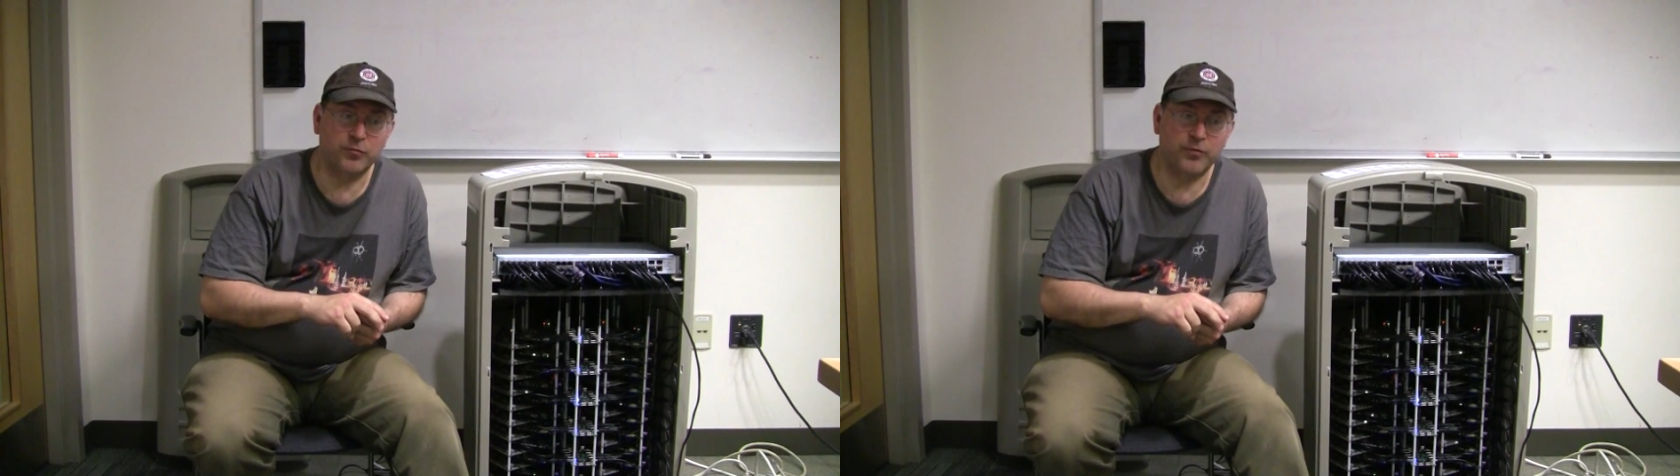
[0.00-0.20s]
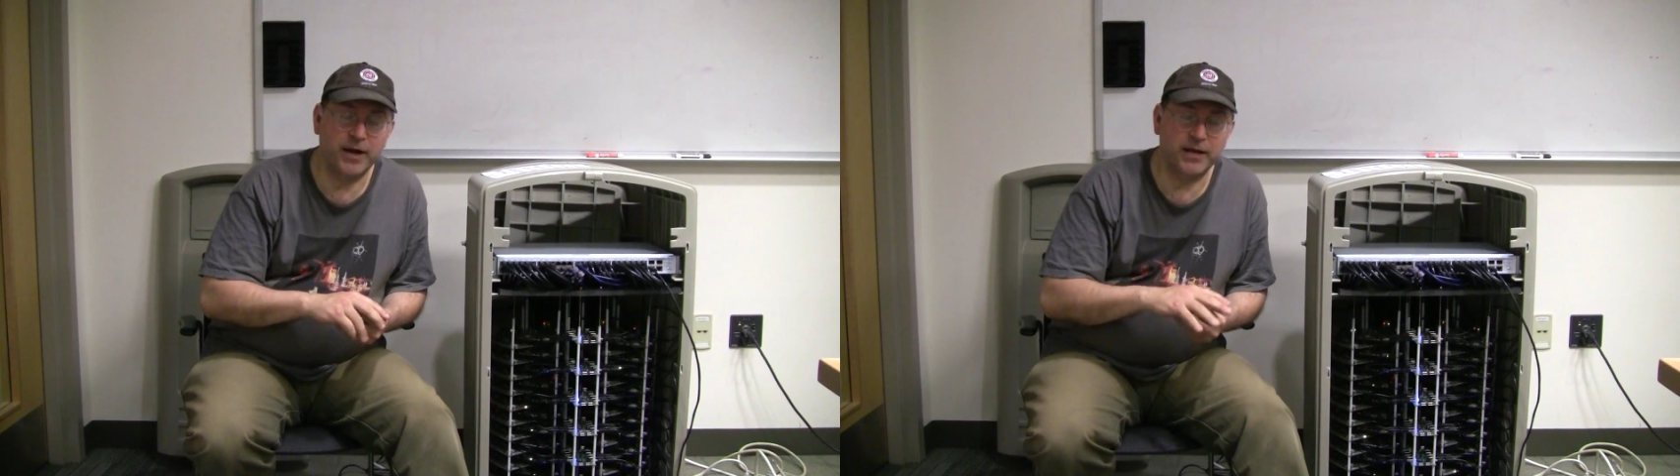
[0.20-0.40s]

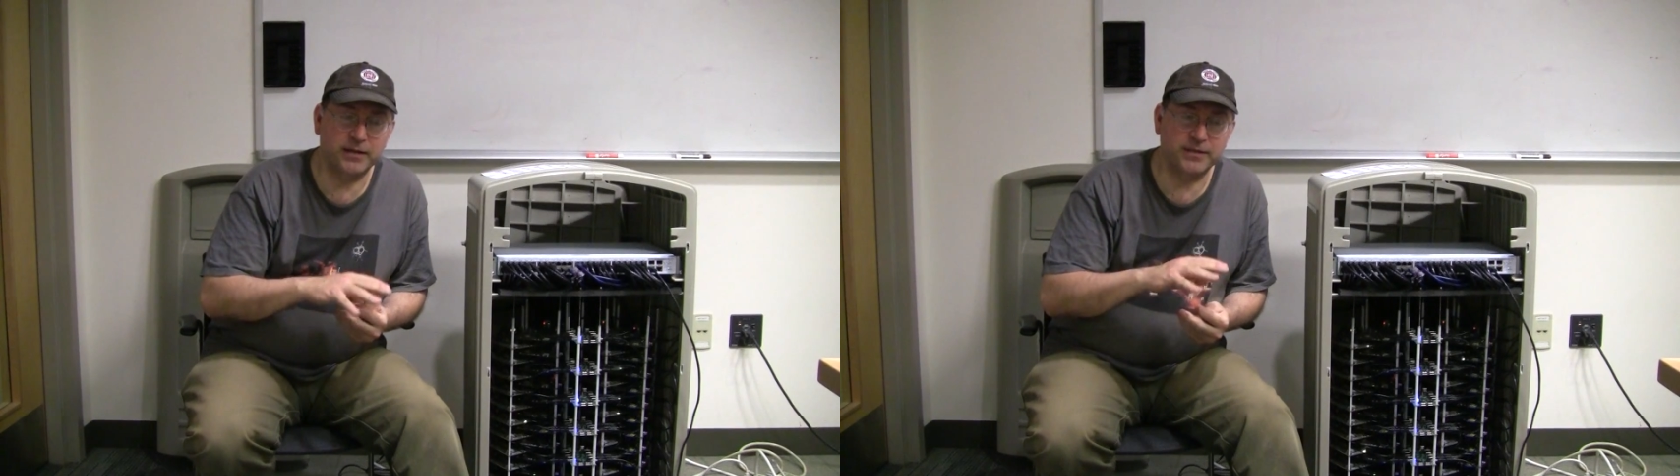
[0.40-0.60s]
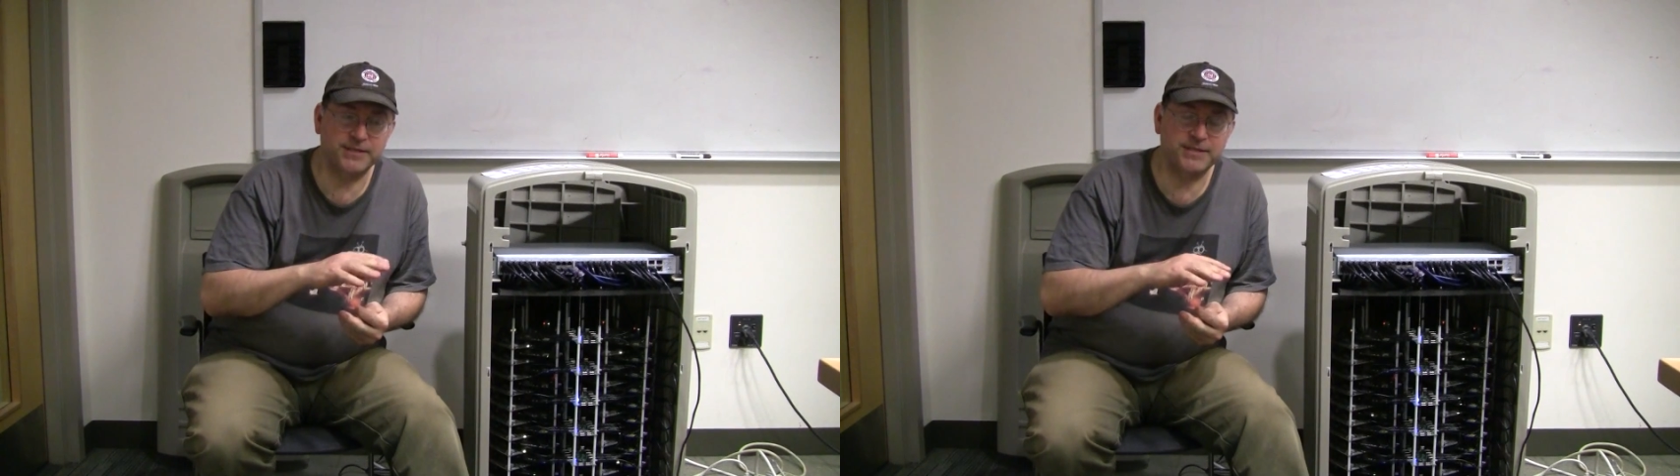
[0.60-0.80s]

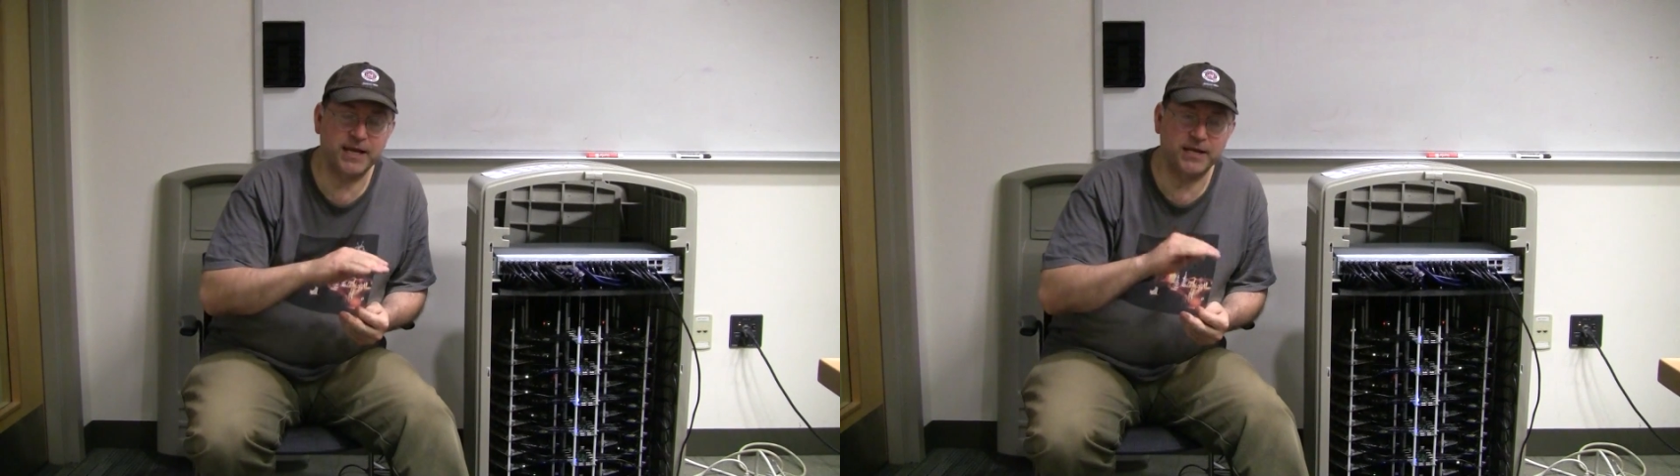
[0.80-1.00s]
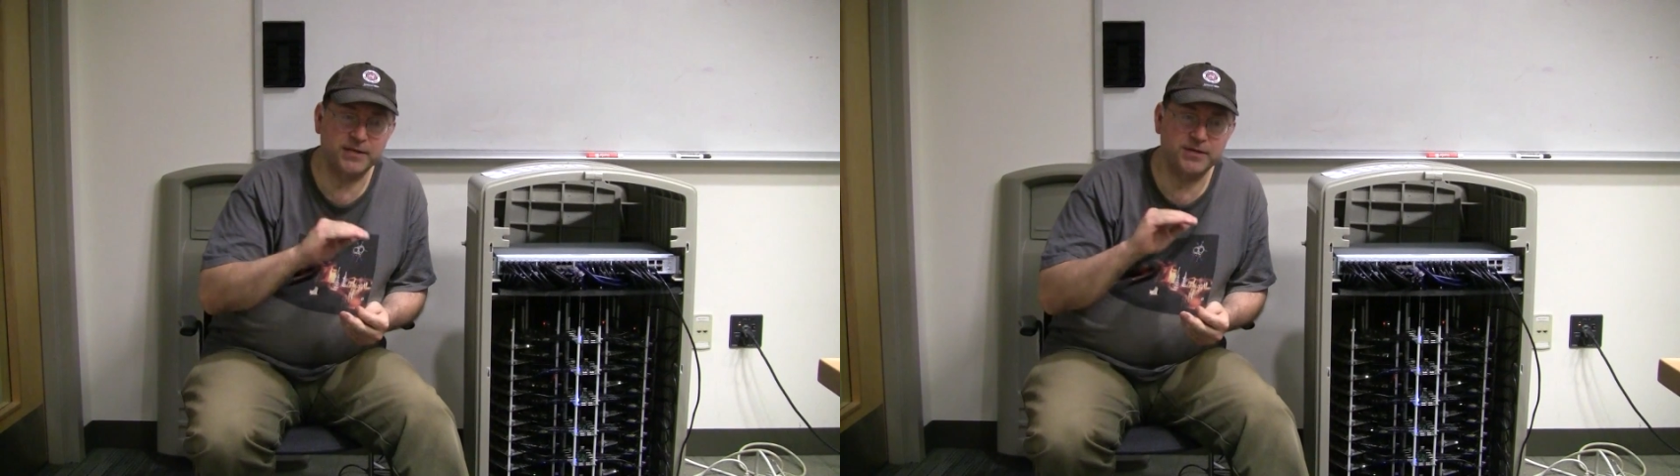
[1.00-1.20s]
writing the
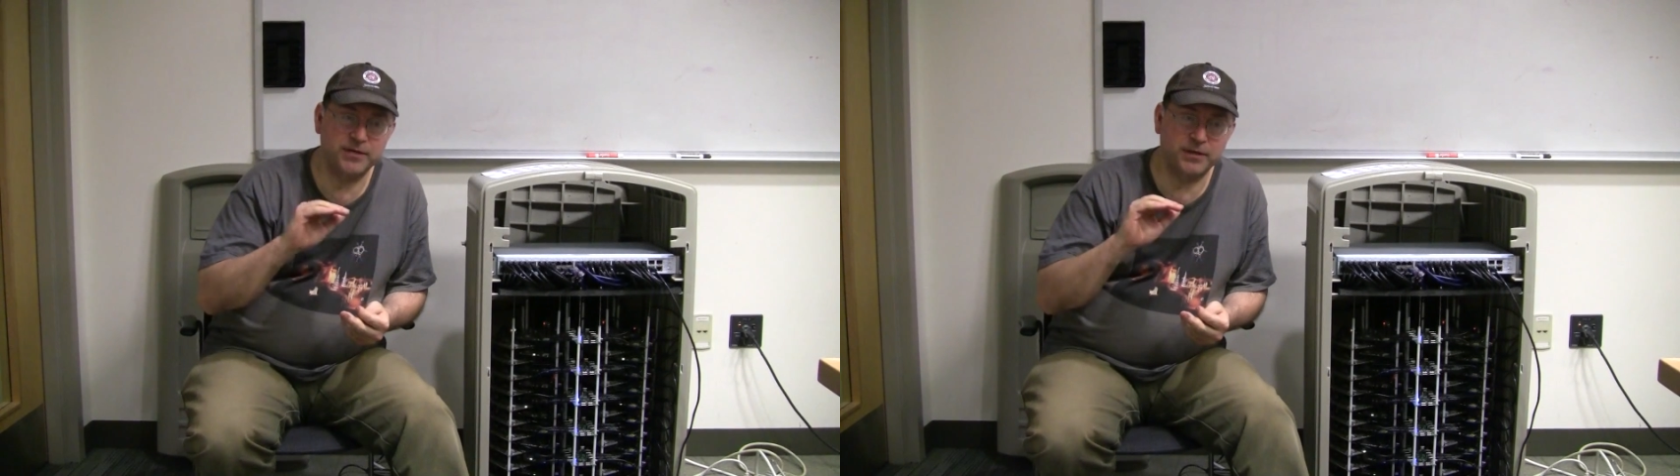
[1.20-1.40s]
state to